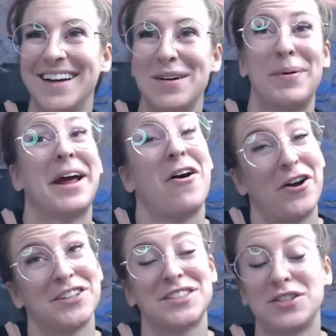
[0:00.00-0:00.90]
But I
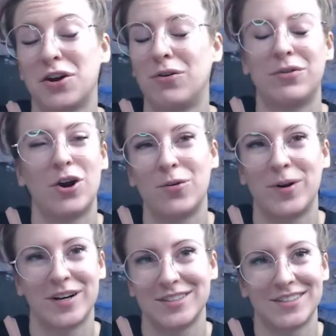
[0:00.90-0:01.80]
honestly don't know
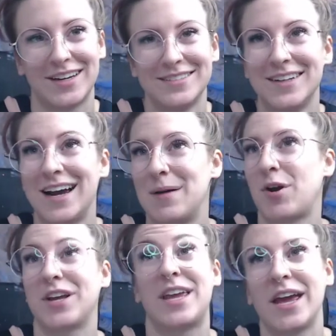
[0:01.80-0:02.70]
what it is yet. I'm
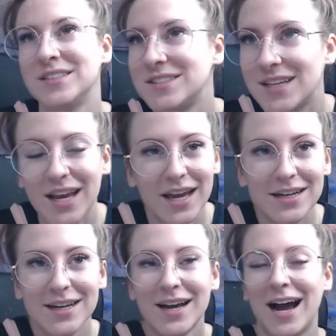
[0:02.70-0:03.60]
not against it.
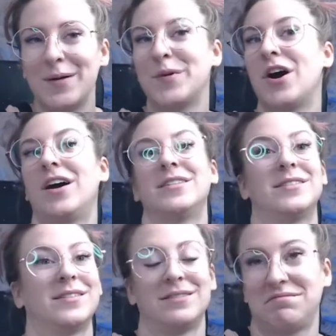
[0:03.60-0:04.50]
I'm not,
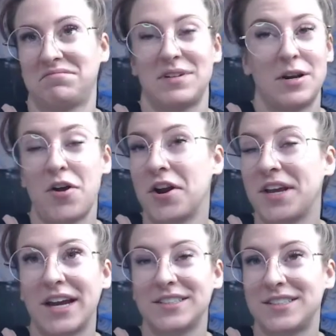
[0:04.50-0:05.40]
I'm not
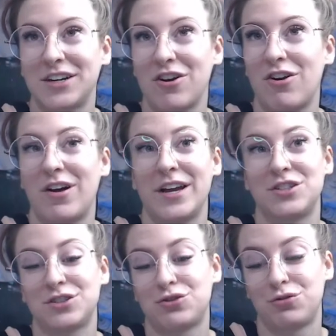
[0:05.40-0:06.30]
against it at all. I
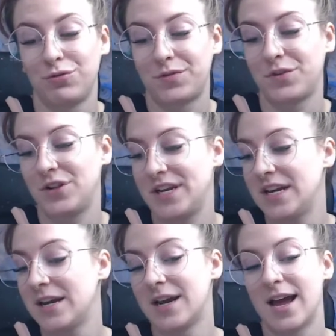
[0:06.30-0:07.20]
just
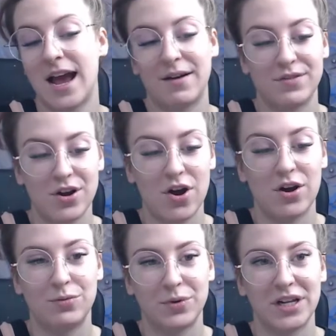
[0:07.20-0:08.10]
truthfully have
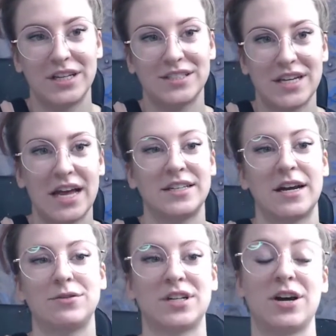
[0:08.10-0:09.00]
not really sat
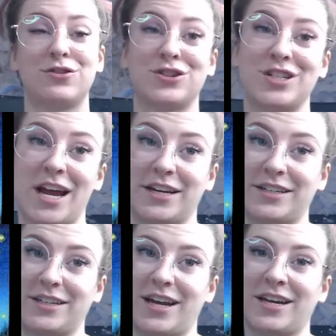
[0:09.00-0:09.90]
down to understand
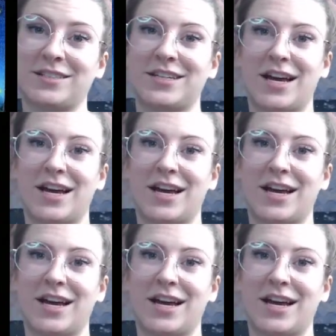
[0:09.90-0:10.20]
it yet.